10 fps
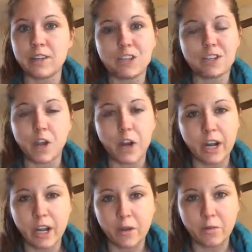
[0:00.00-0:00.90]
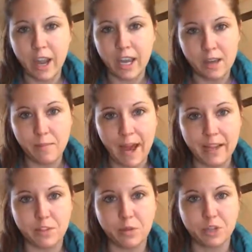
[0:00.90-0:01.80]
already a Reiki
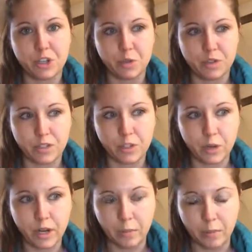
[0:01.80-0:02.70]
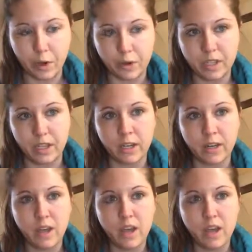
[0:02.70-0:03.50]
master, but she wants to do it in person.